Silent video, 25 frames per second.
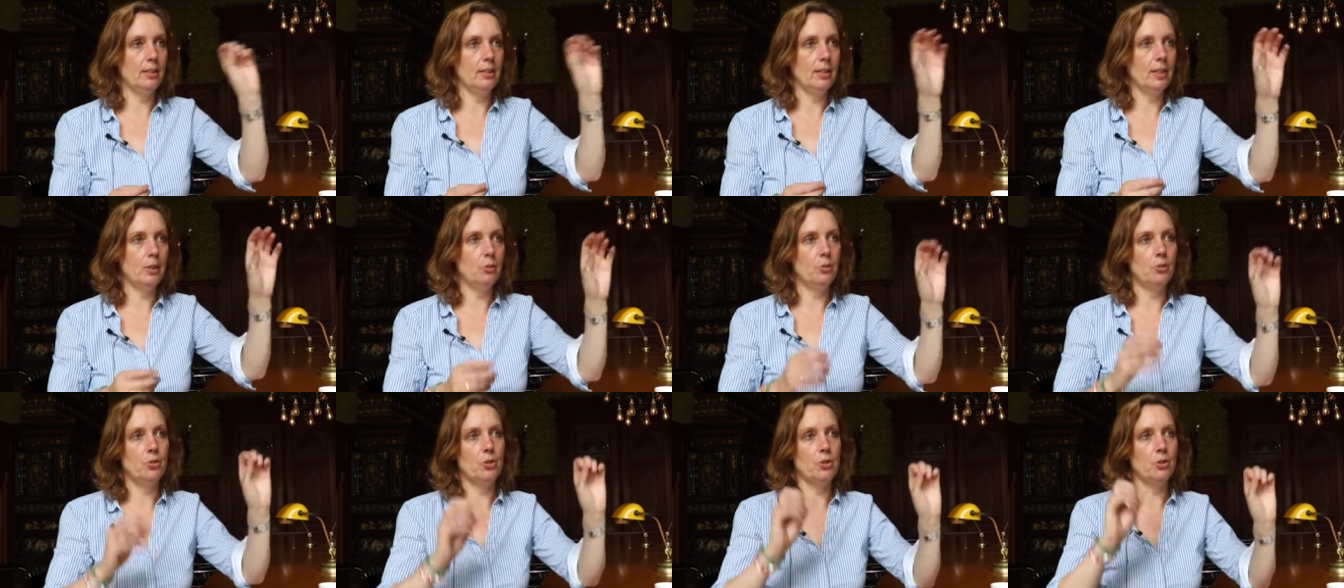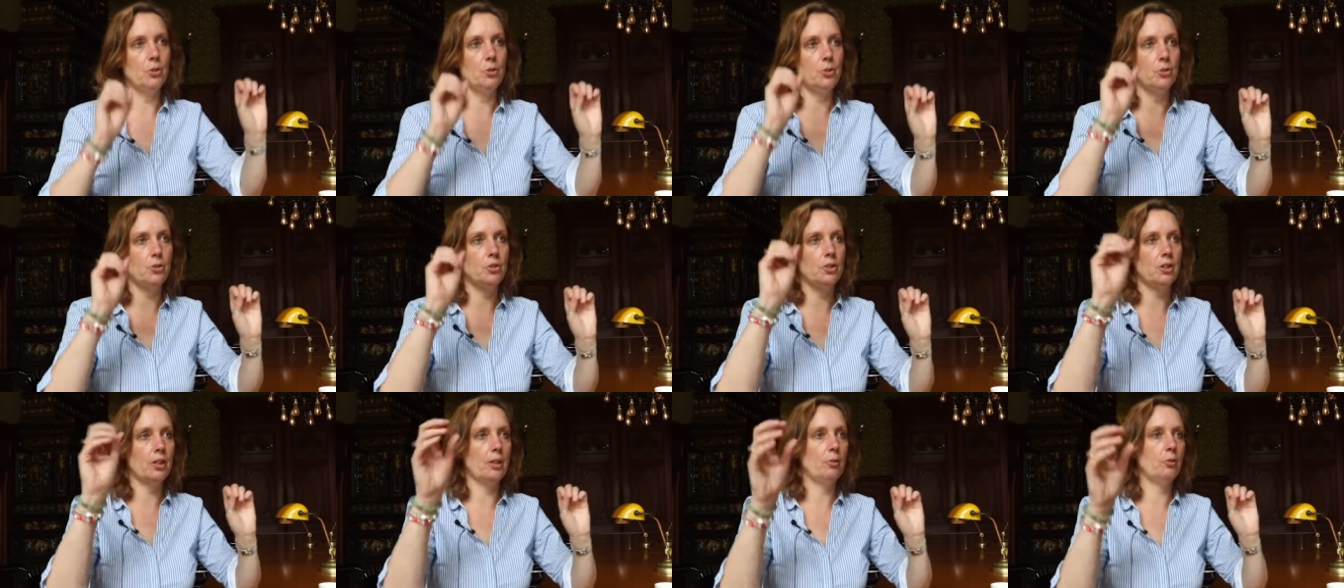gives you
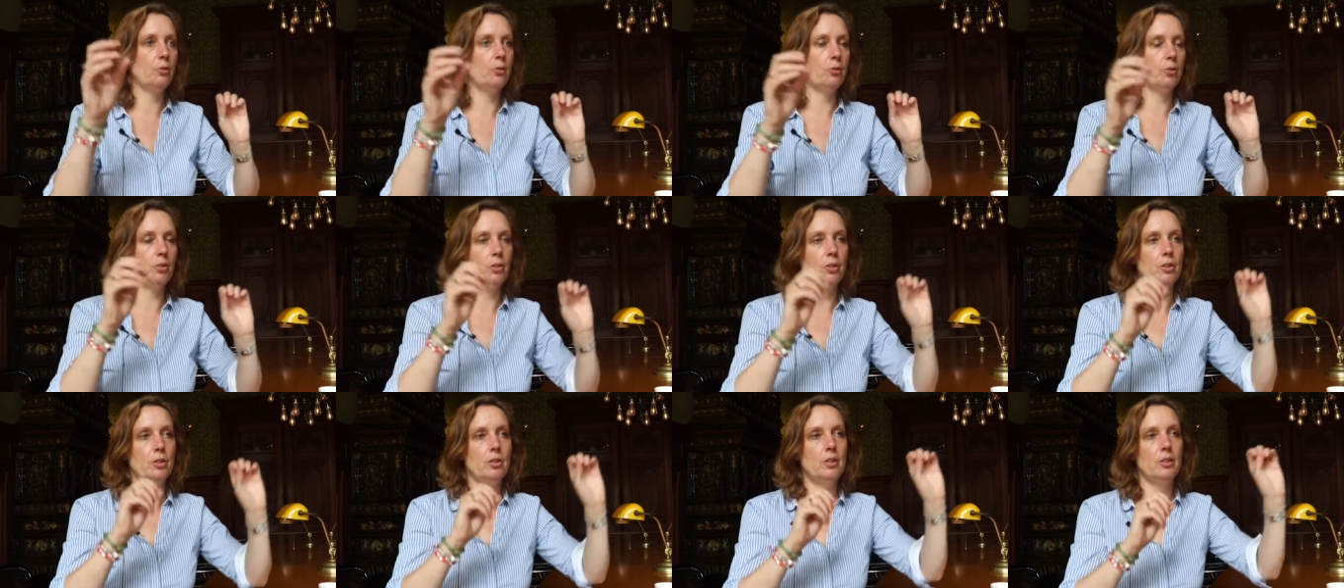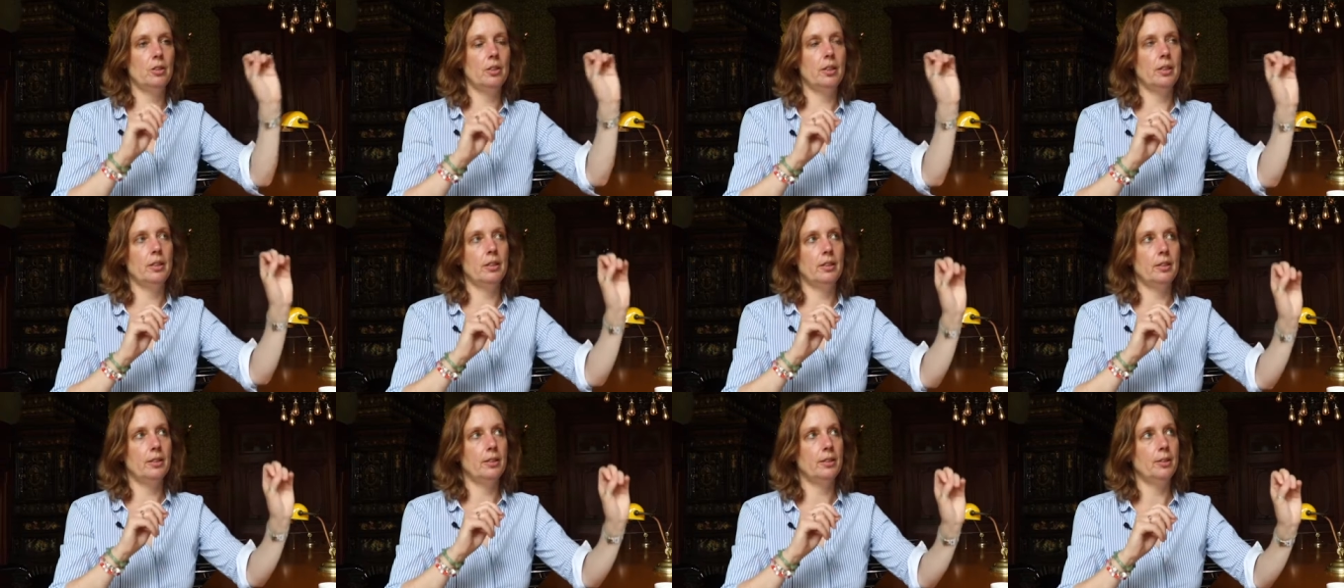several
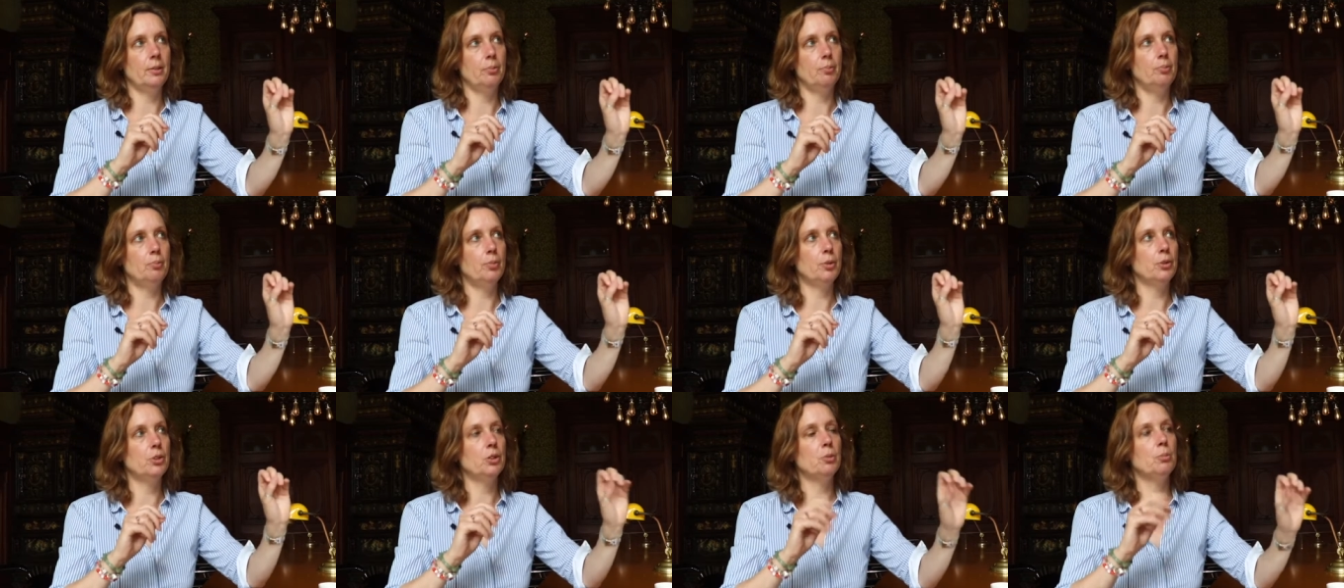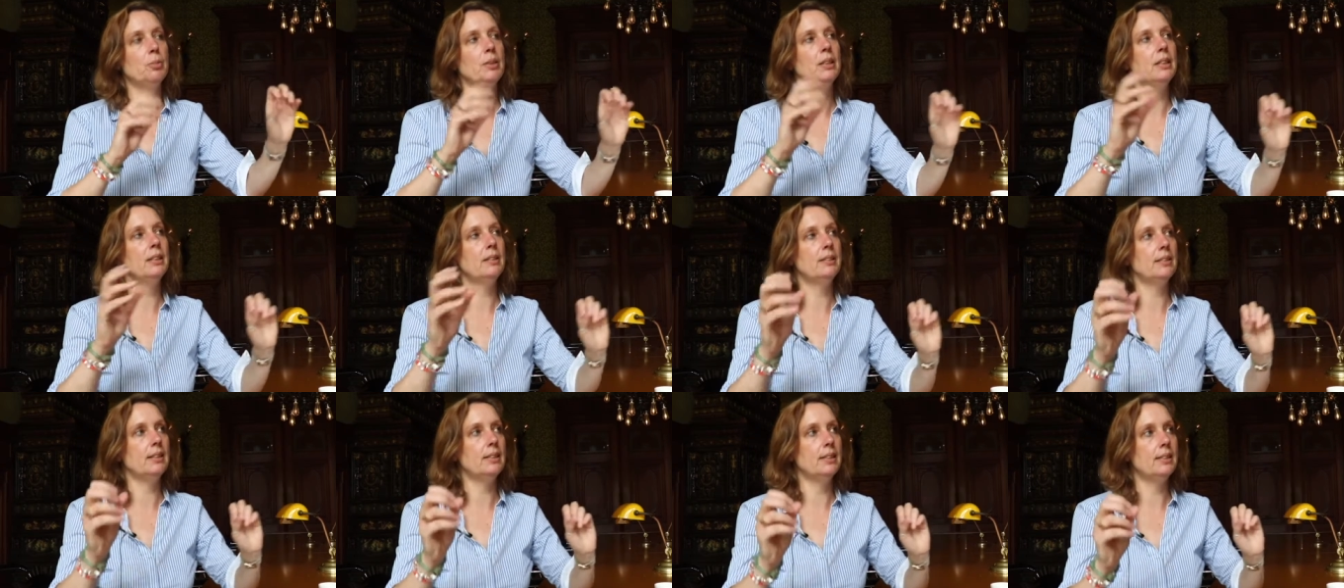uh,
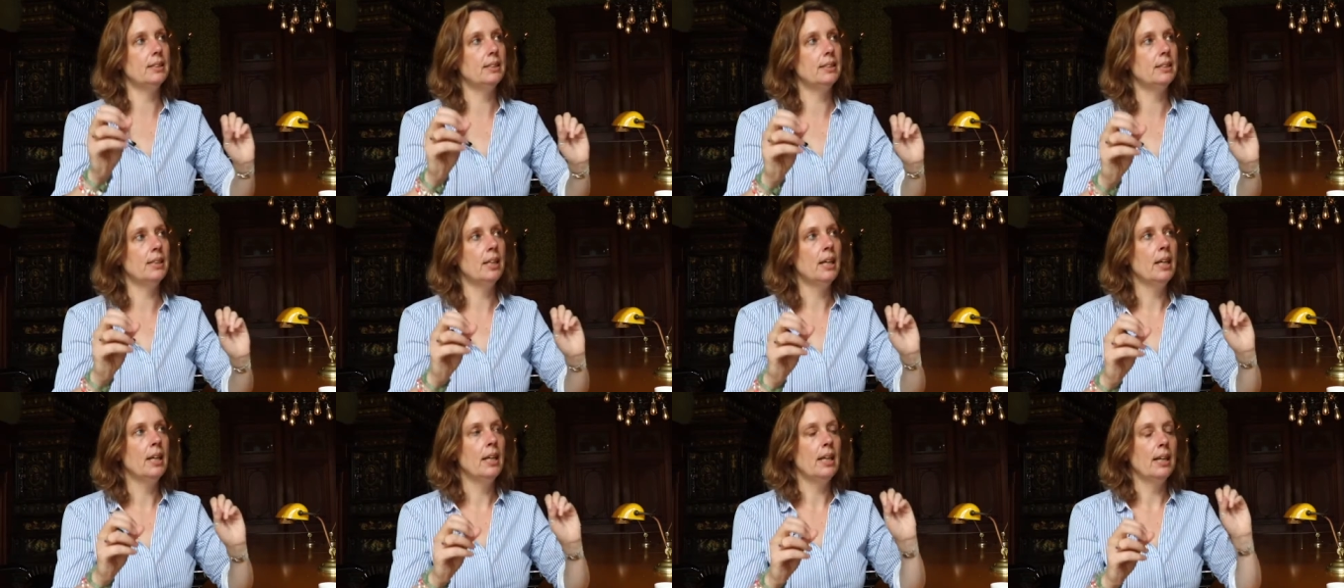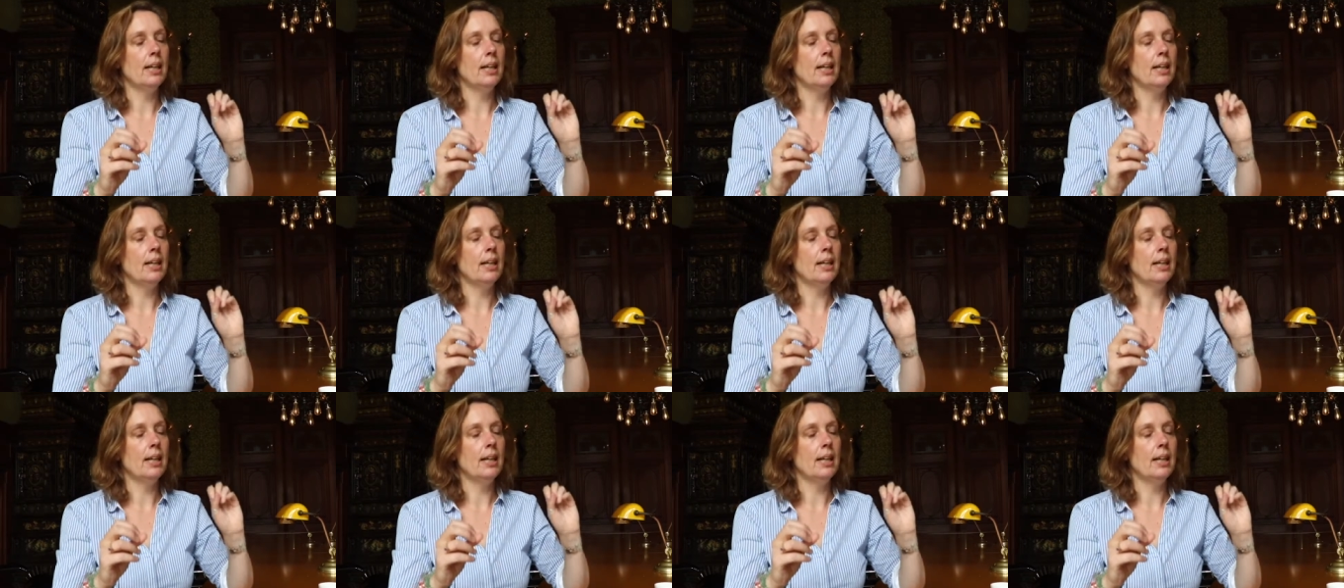possibilities,